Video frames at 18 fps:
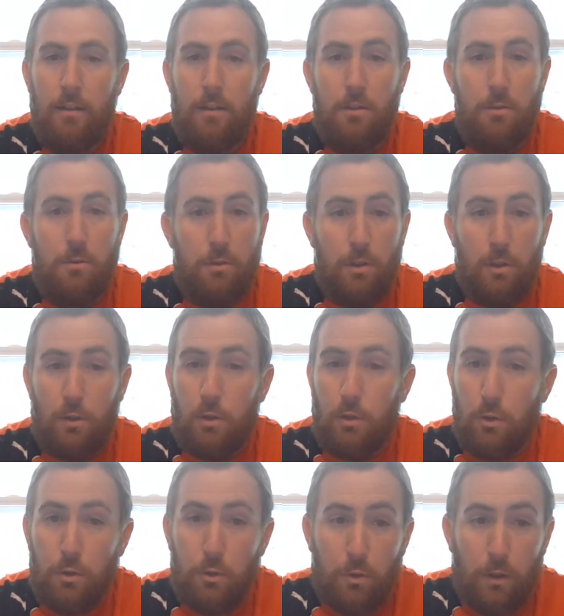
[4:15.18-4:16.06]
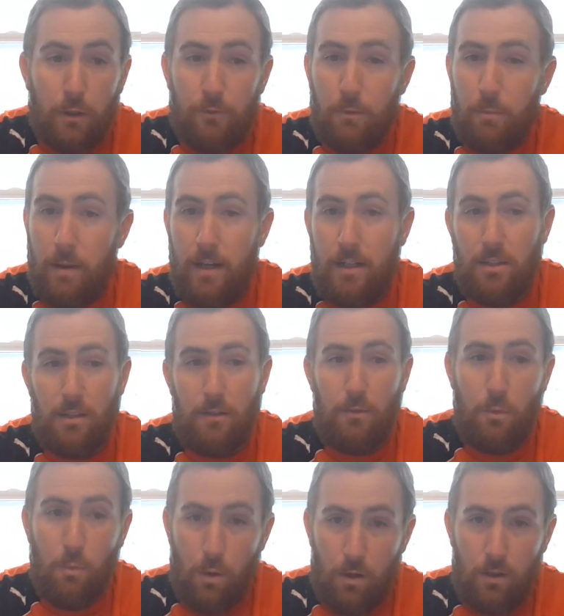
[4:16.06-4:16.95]
You can Google information if
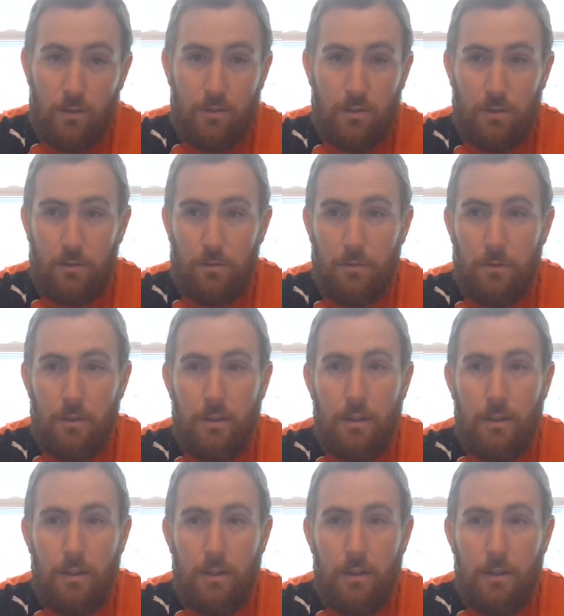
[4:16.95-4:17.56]
you want to,